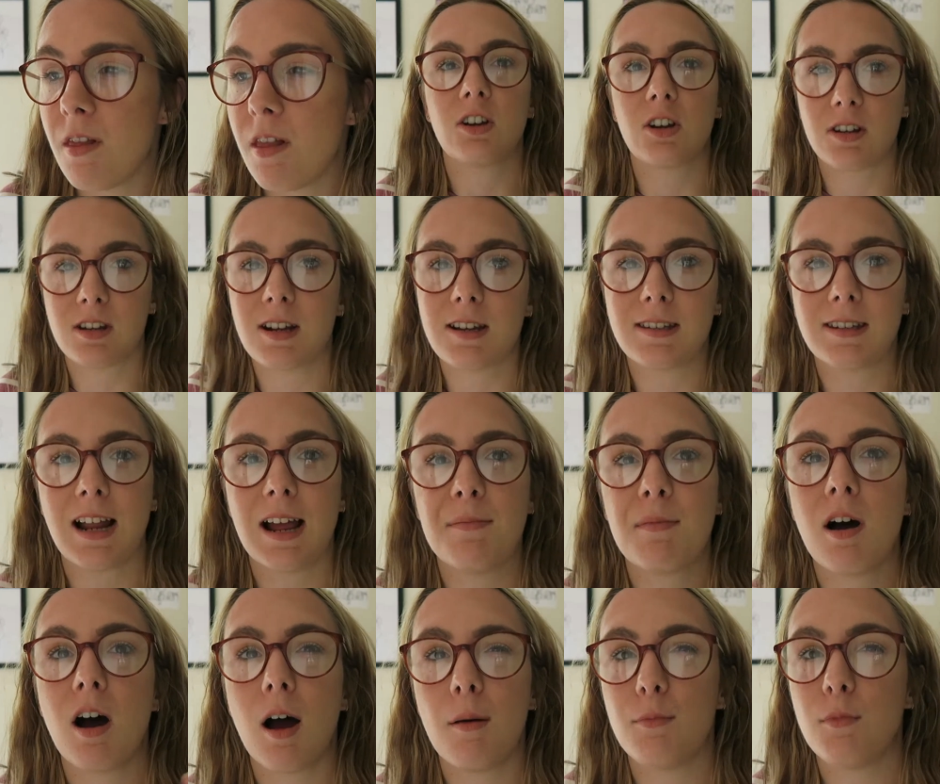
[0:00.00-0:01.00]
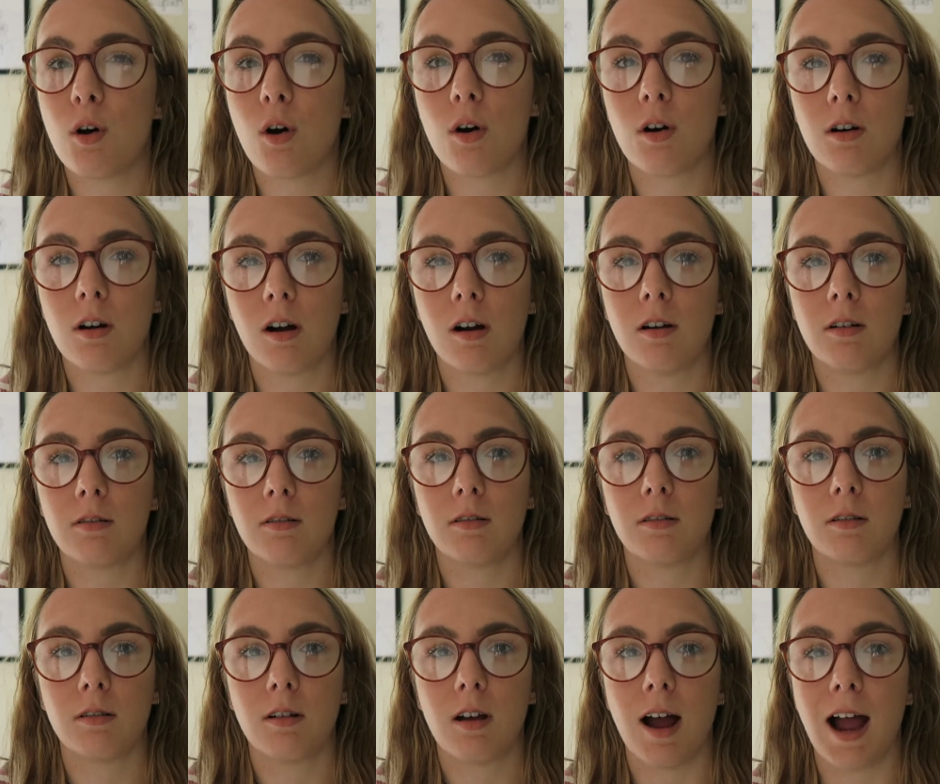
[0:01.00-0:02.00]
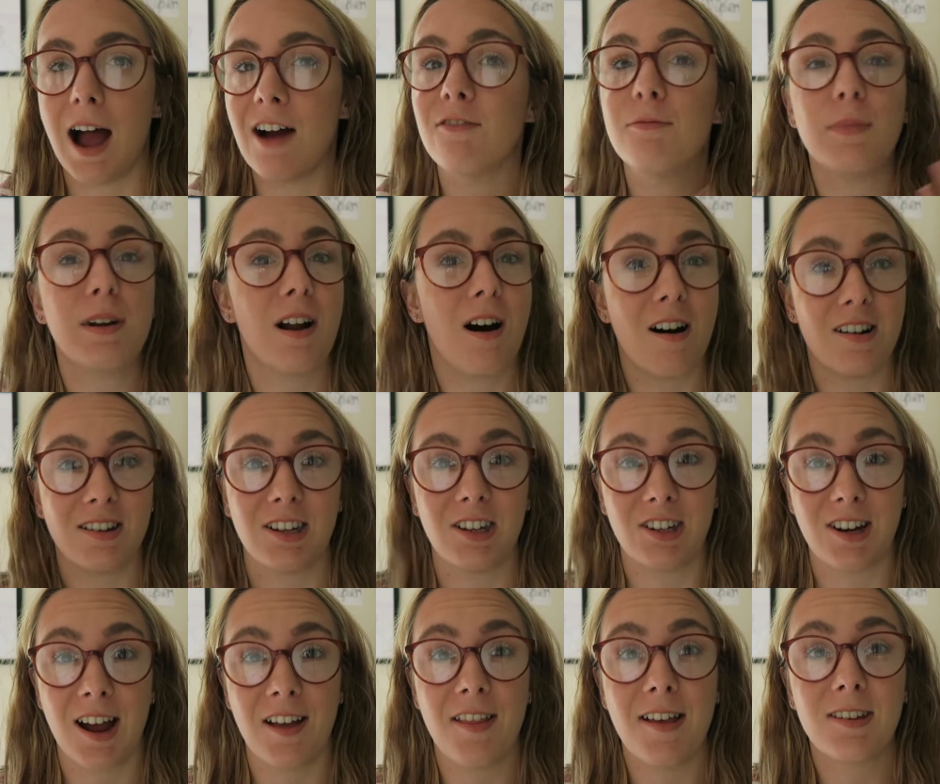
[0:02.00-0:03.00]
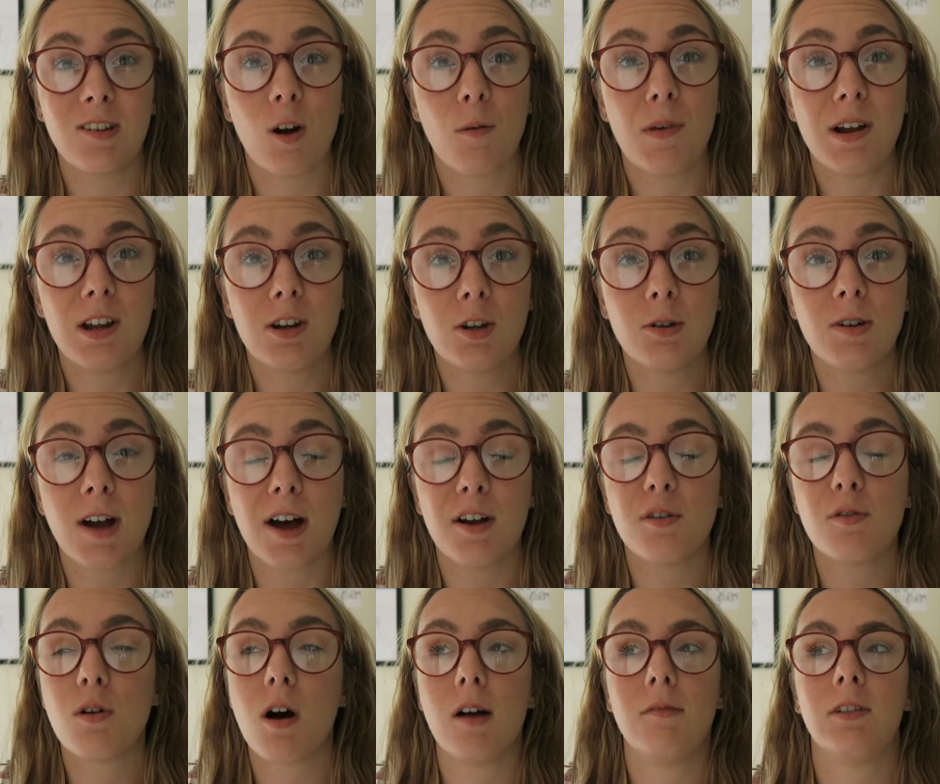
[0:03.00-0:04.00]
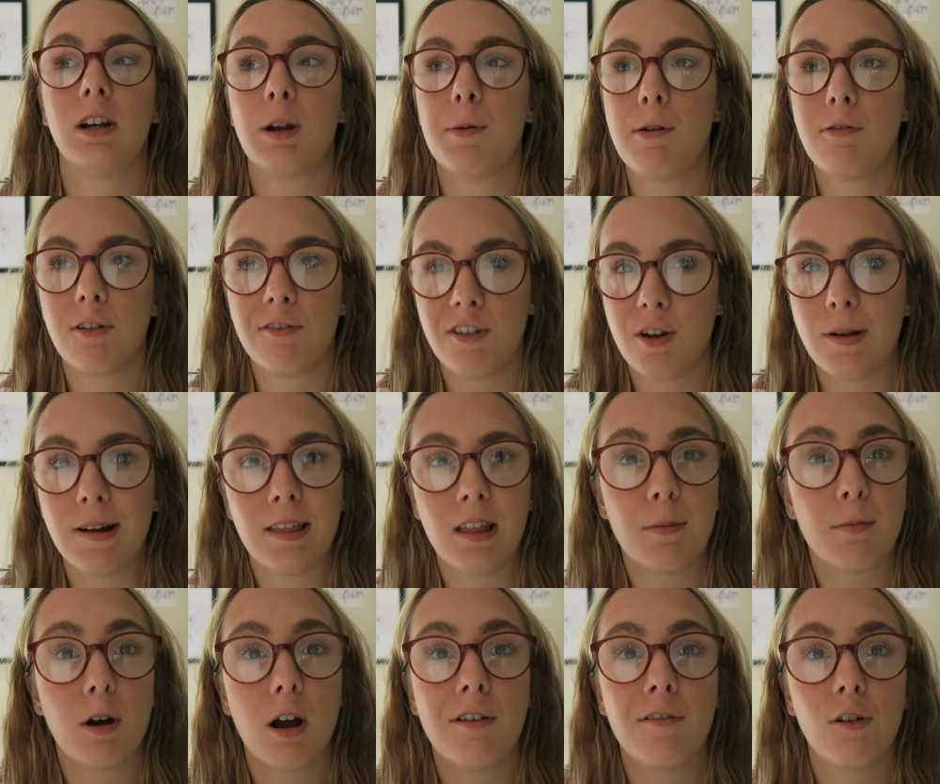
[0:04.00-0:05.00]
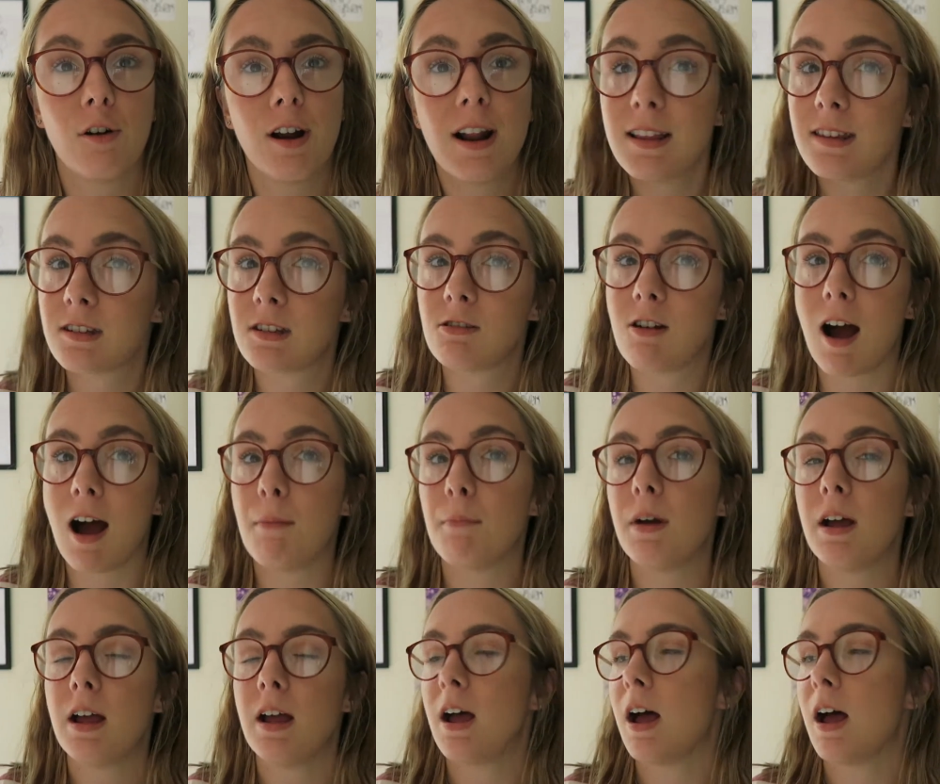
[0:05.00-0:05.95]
Just a disclaimer, I haven't been asked to share this on my YouTube channel. I'm going to be reviewing them over on Instagram.